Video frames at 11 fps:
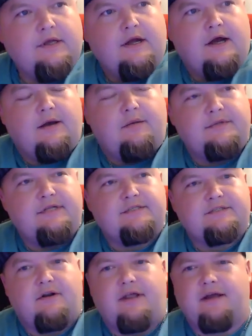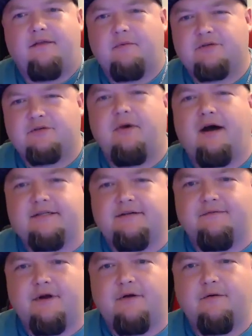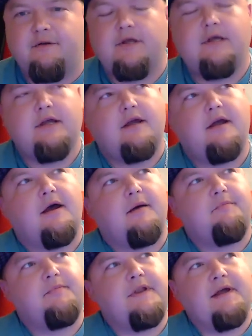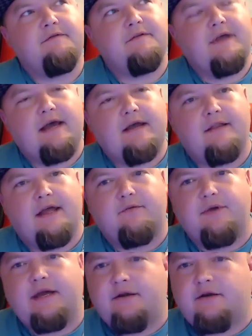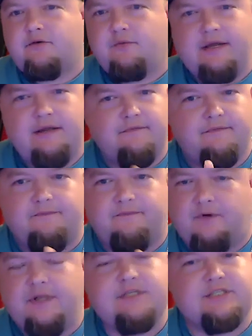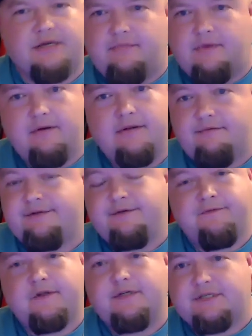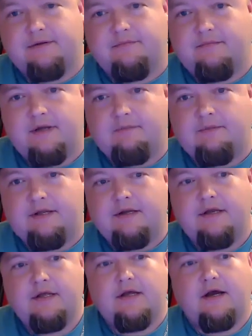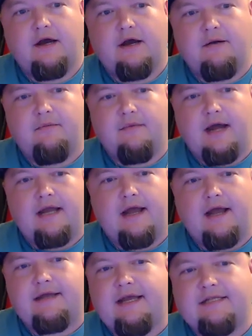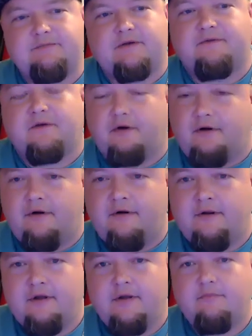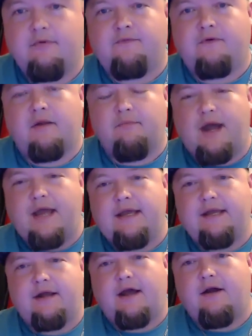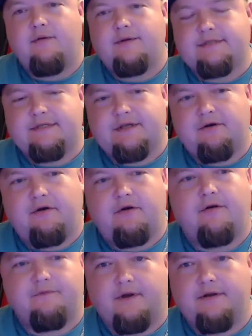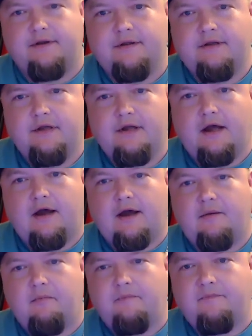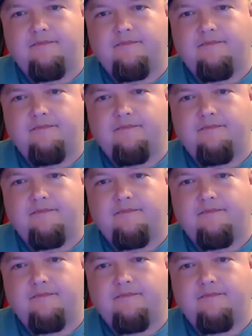um, didn't start on like on the most positive note. Um, but then after that, like we had a great friendship. It was a friendship. I mean, um, I, I can't speak for her, but for on my end, I always considered her a friend. Um,